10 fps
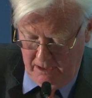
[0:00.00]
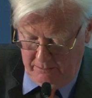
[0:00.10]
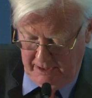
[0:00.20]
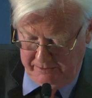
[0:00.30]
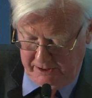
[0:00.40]

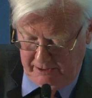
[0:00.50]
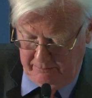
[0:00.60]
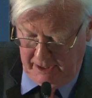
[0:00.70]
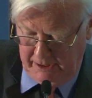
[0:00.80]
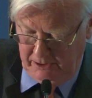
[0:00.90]
Perhaps there are
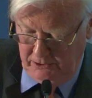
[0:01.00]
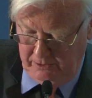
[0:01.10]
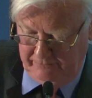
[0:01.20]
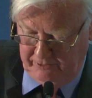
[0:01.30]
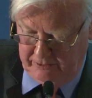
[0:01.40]
many who
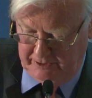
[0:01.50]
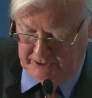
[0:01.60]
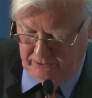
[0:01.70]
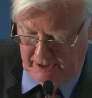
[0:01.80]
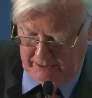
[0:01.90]
even
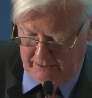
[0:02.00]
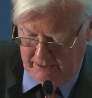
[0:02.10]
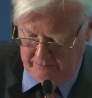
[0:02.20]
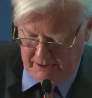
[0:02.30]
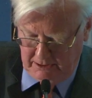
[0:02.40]
regret
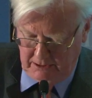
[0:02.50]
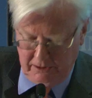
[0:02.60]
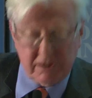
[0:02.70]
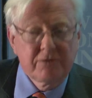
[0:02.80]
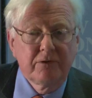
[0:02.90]
that
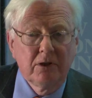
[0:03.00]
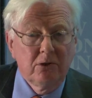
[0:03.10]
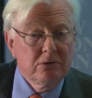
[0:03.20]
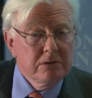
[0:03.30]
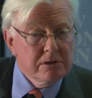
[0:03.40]
markets for
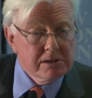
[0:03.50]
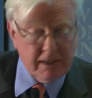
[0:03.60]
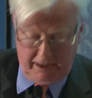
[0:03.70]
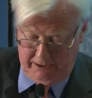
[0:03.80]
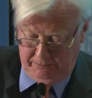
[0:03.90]
loans
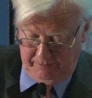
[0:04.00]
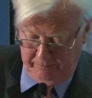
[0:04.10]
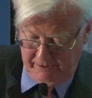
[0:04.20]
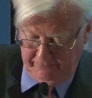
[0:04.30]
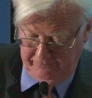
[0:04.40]
can't be
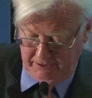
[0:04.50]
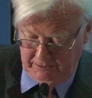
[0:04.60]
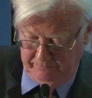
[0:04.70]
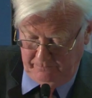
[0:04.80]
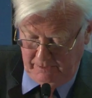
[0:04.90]

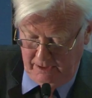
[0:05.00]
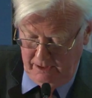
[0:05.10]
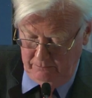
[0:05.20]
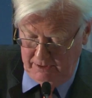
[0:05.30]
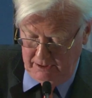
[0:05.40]
perfect
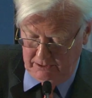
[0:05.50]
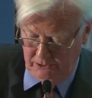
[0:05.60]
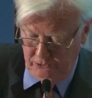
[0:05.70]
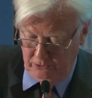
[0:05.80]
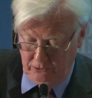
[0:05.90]
meaning
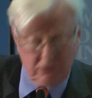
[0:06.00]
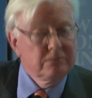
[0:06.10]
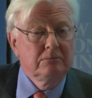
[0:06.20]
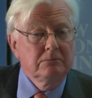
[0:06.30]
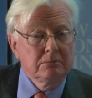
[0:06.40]
that you,
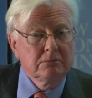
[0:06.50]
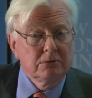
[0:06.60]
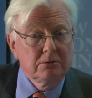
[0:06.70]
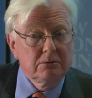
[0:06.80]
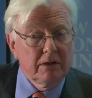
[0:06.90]

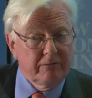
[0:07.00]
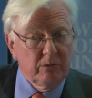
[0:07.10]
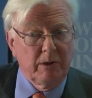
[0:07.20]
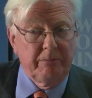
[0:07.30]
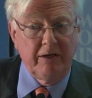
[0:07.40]
if it
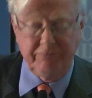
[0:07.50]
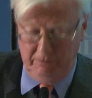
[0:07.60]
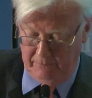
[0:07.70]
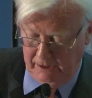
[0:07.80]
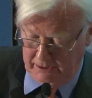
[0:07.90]
were a
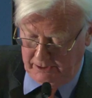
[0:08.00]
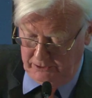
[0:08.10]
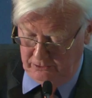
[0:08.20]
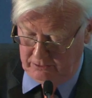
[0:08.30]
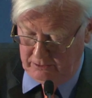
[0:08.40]
perfect
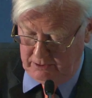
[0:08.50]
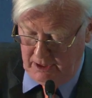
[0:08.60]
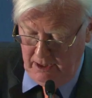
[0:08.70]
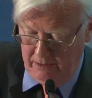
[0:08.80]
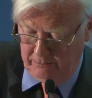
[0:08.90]
market, you could
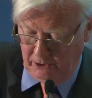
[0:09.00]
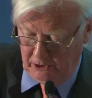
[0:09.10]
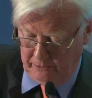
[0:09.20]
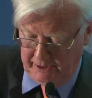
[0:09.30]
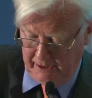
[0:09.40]

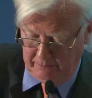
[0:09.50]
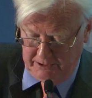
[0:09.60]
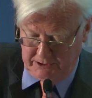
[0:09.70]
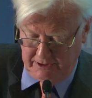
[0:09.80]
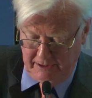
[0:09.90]
borrow an
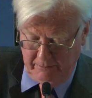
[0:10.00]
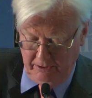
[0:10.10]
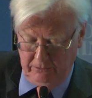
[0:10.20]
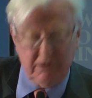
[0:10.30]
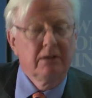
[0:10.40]
arbitrary
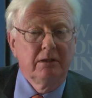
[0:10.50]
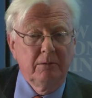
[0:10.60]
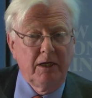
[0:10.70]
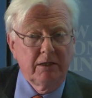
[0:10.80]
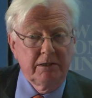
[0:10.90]
amount at the
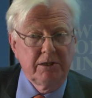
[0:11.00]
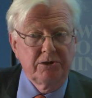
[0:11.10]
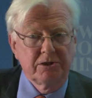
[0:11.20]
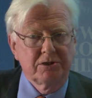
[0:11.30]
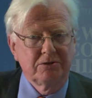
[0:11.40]
market
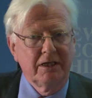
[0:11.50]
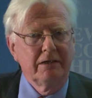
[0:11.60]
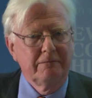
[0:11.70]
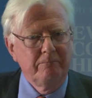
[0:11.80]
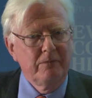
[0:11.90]
interest rate.